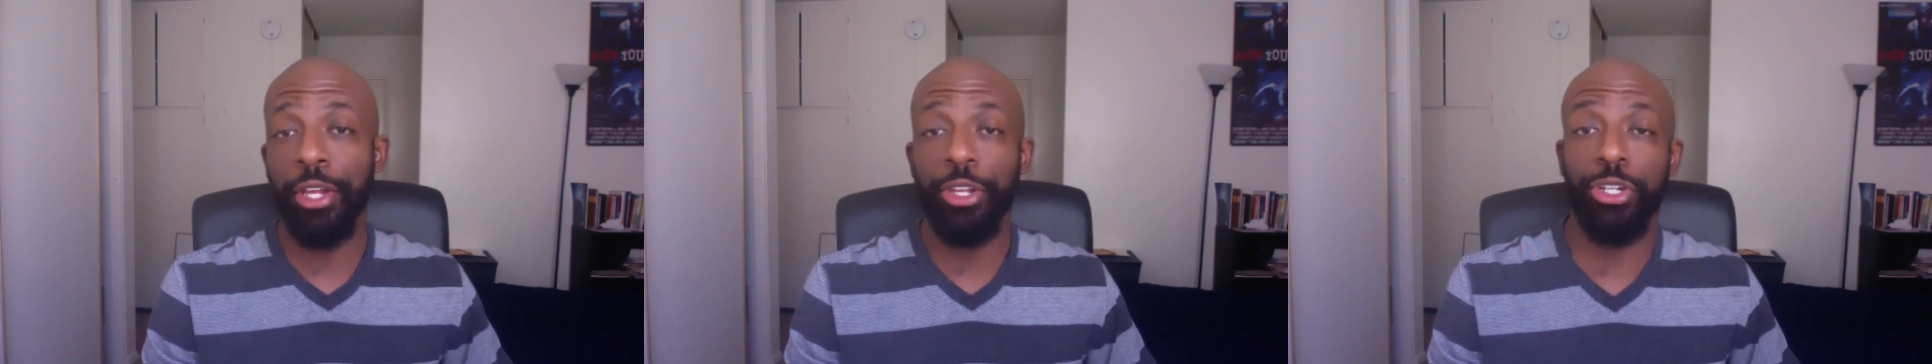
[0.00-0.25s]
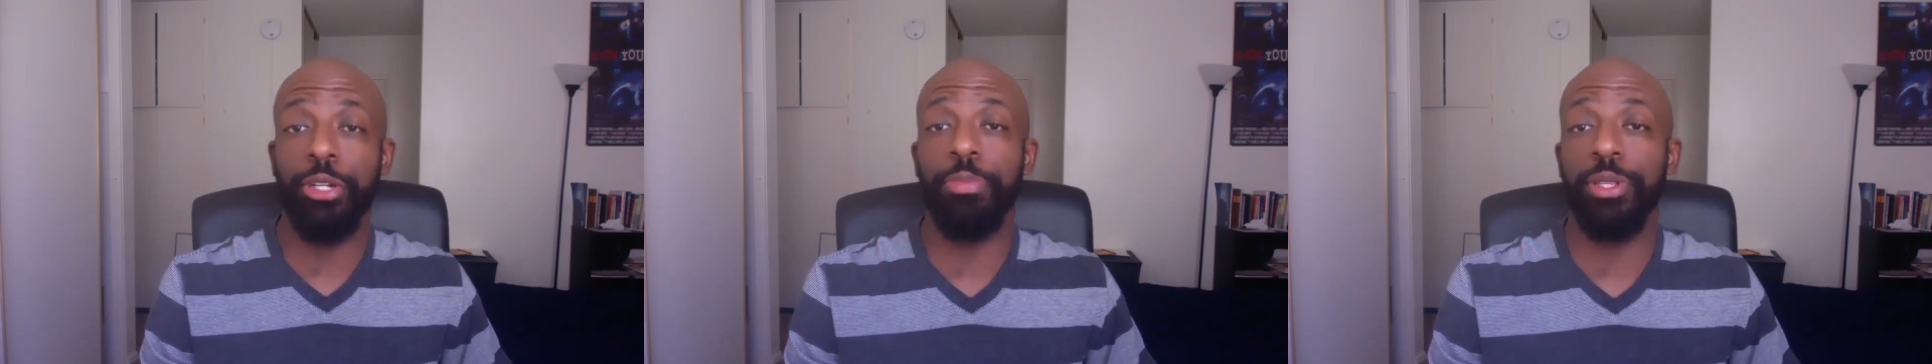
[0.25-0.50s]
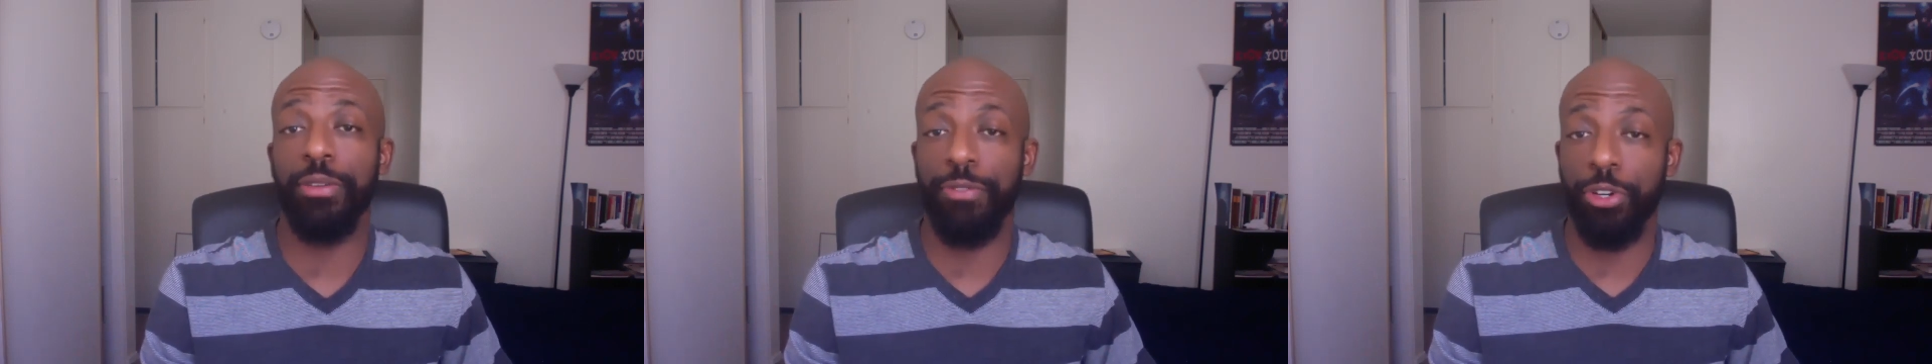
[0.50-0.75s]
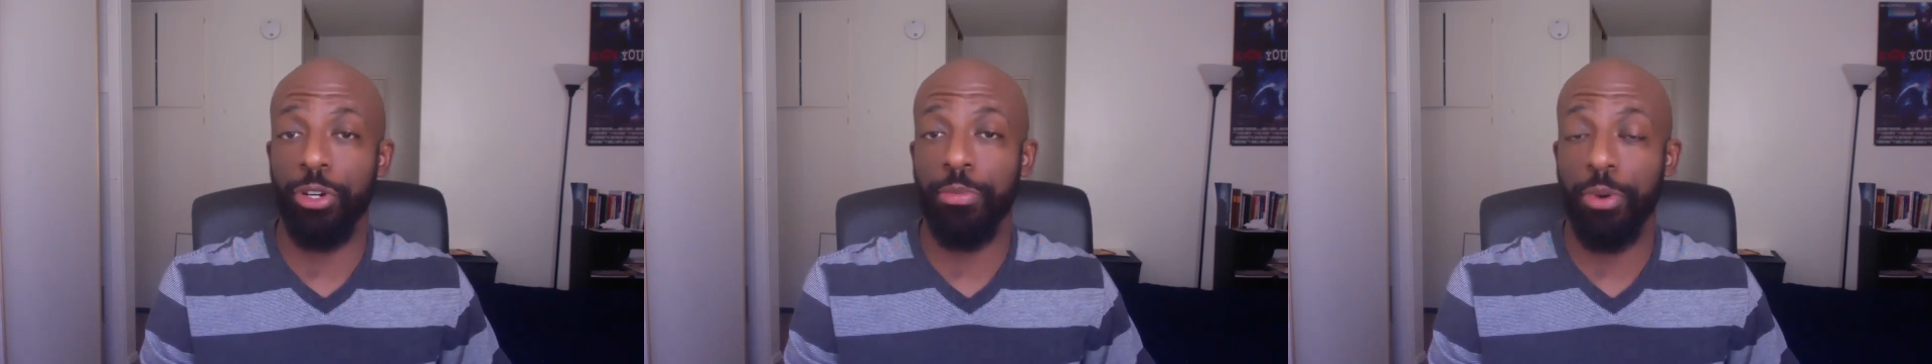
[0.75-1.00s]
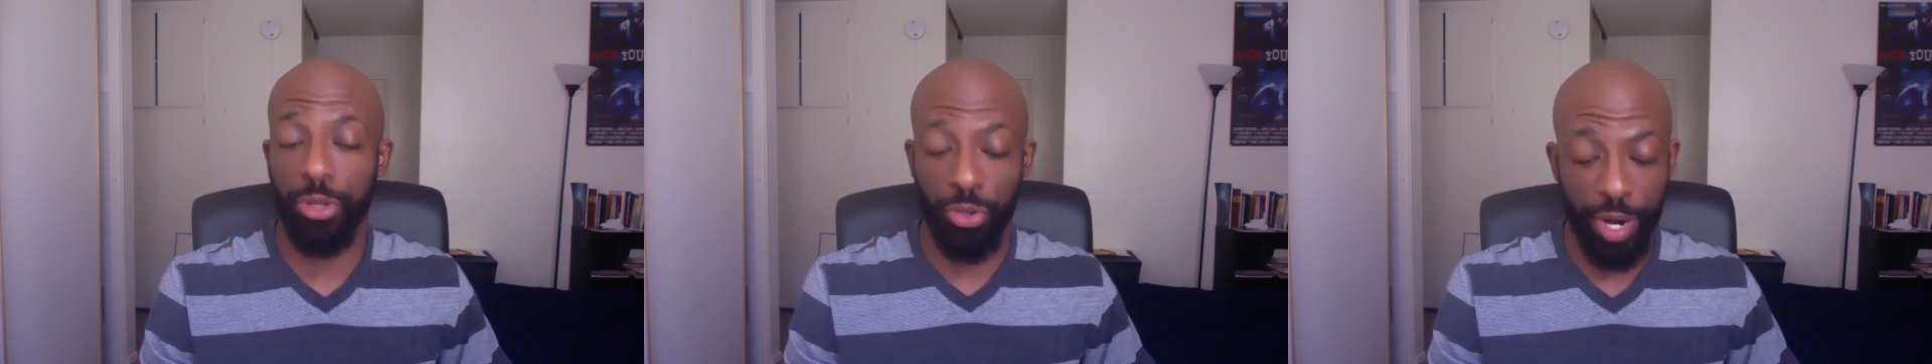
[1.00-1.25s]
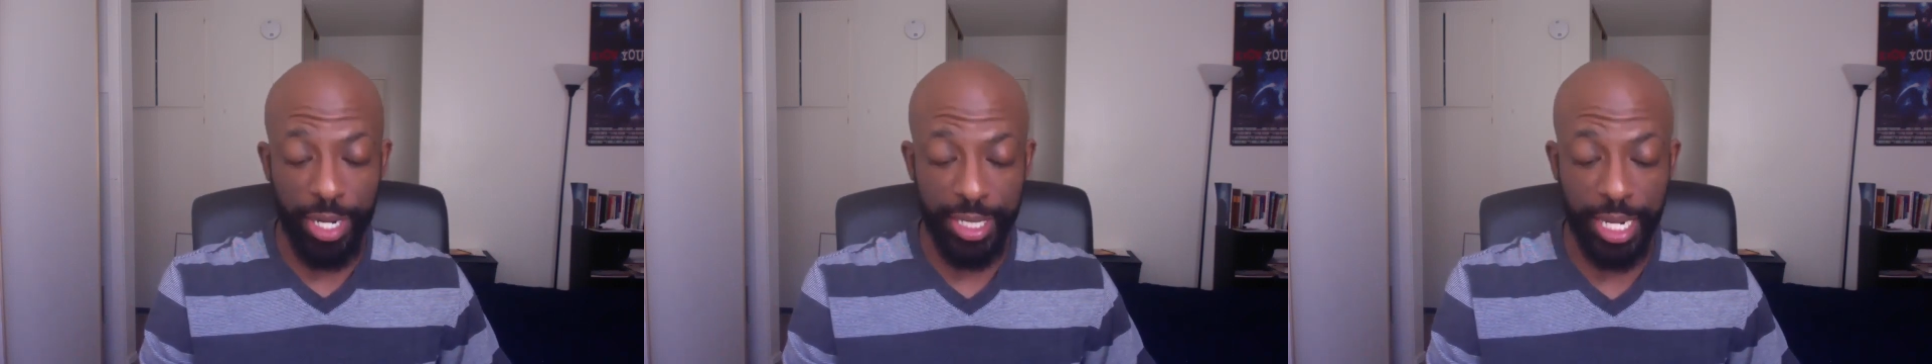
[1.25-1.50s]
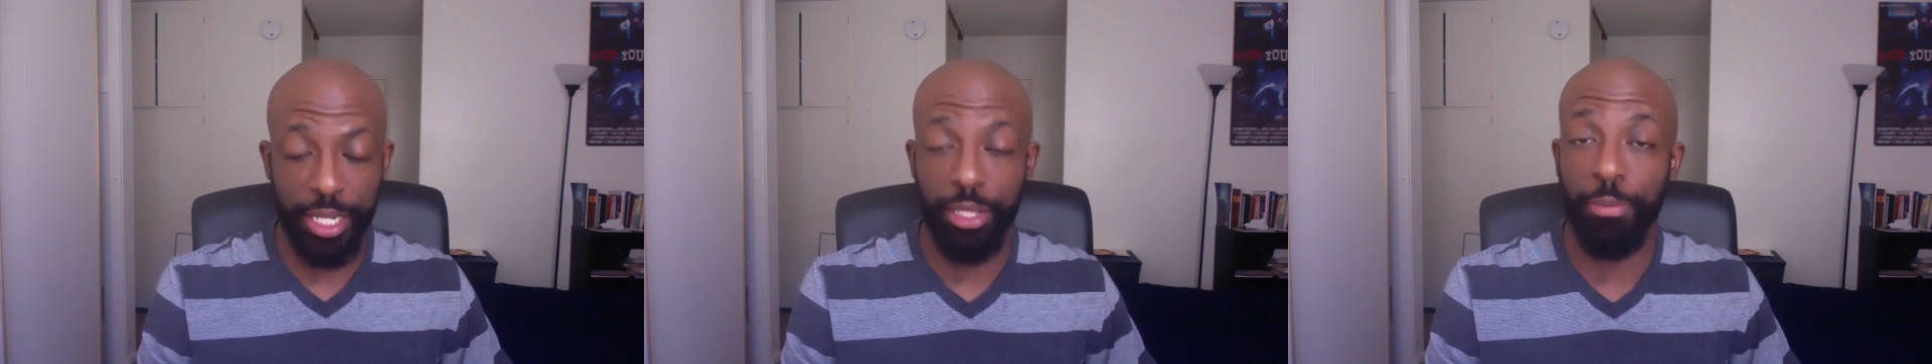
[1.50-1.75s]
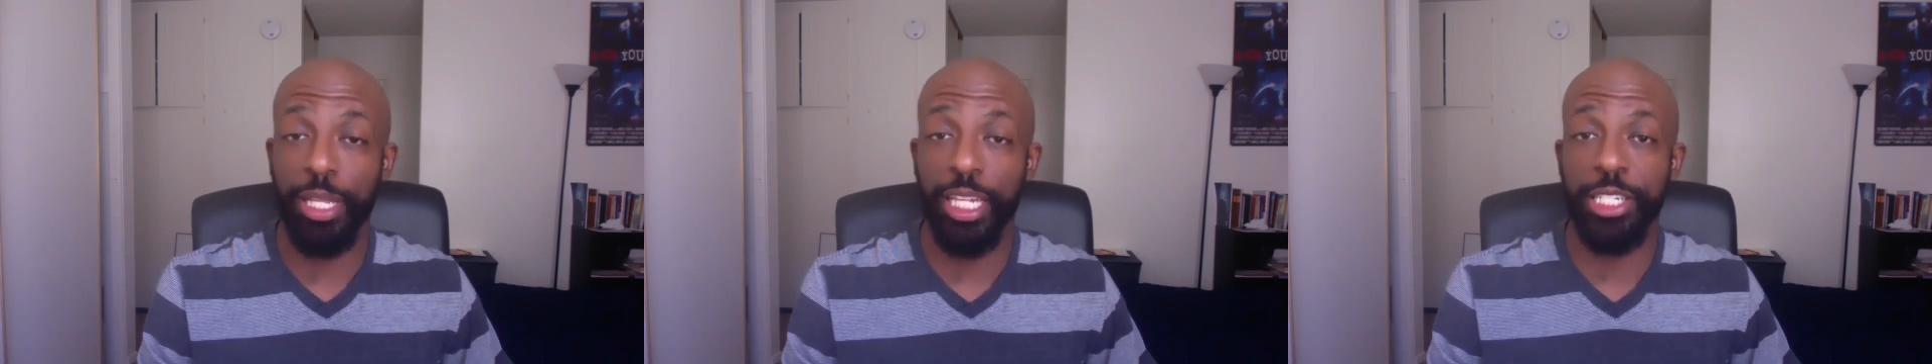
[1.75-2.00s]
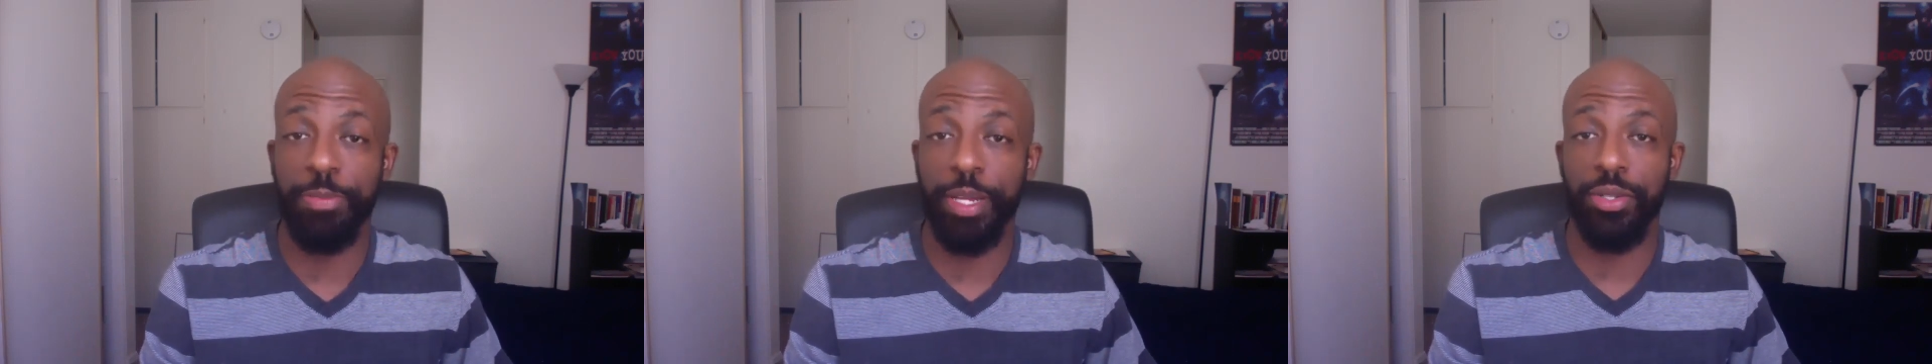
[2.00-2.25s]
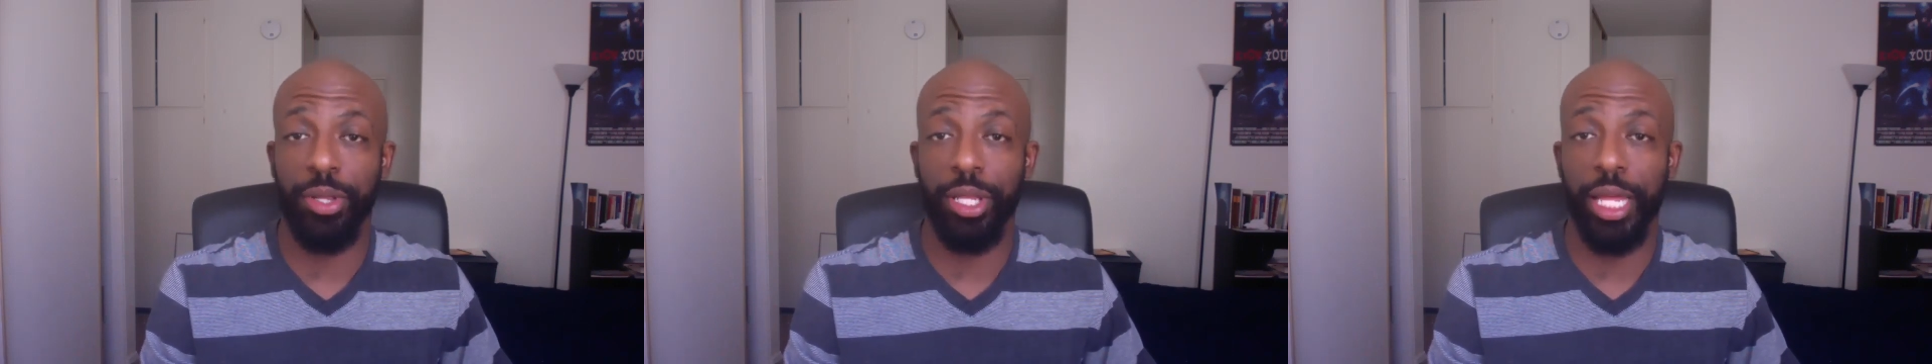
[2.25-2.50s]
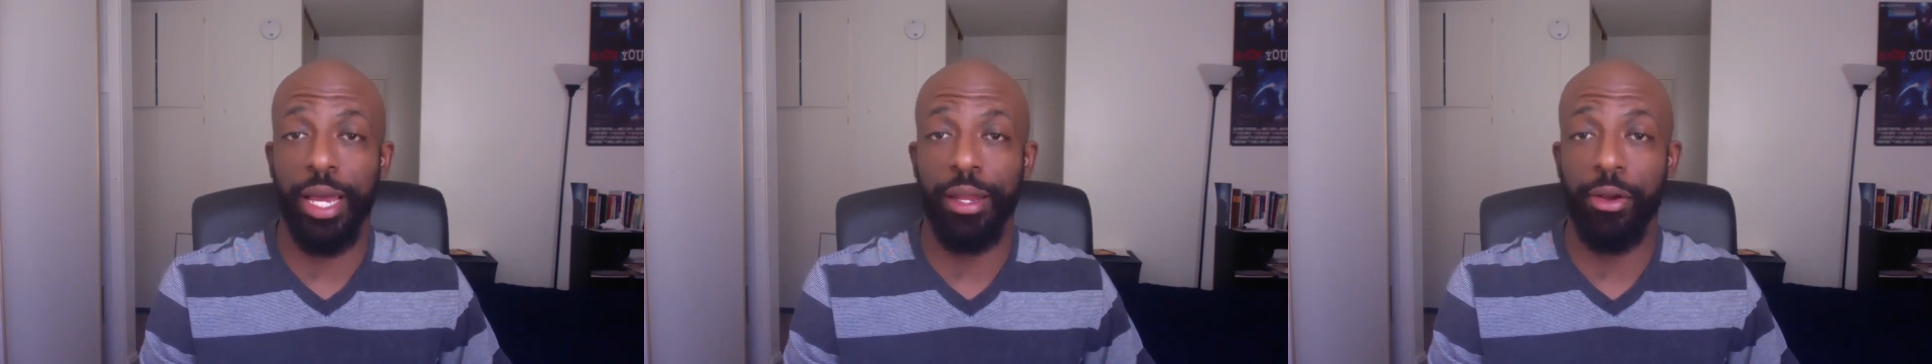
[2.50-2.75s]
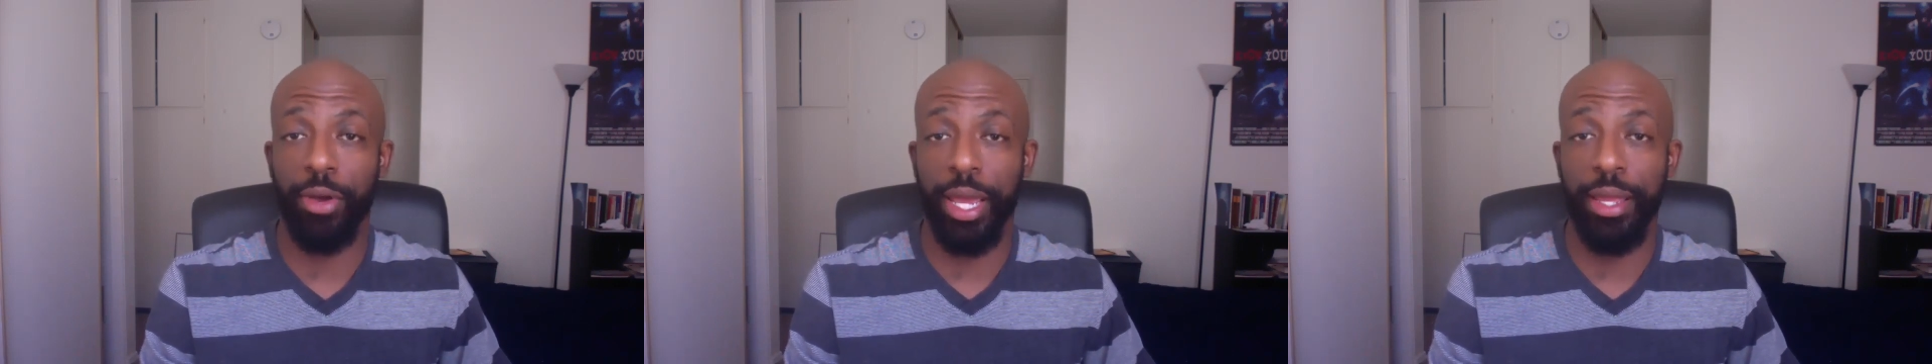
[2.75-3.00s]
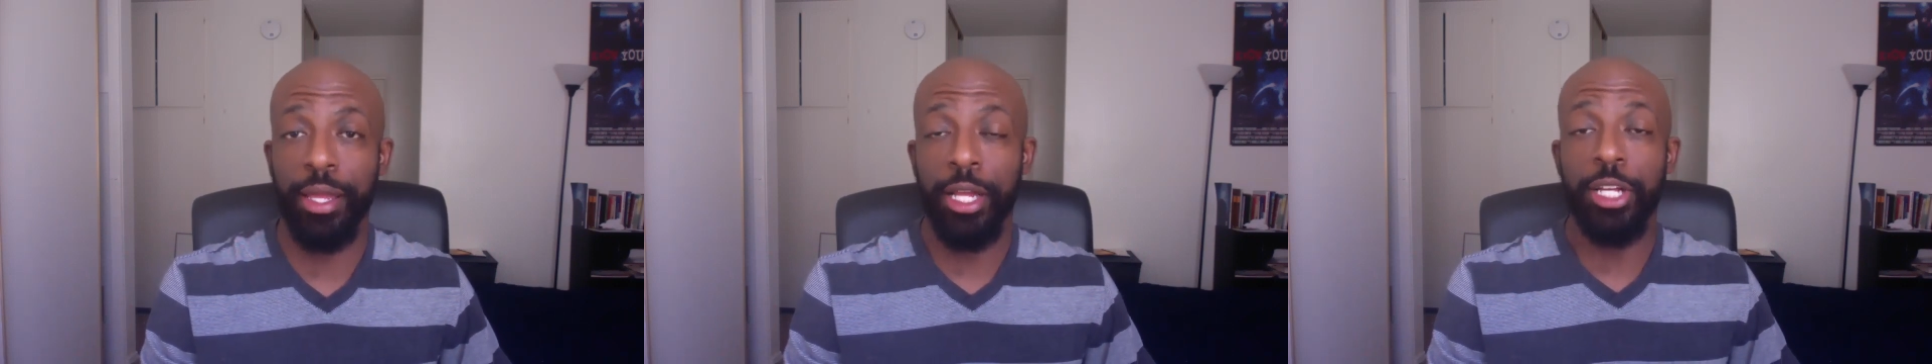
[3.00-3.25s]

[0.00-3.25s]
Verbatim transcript: You're going to put the verb on the right side in the blank space on the line. Okay.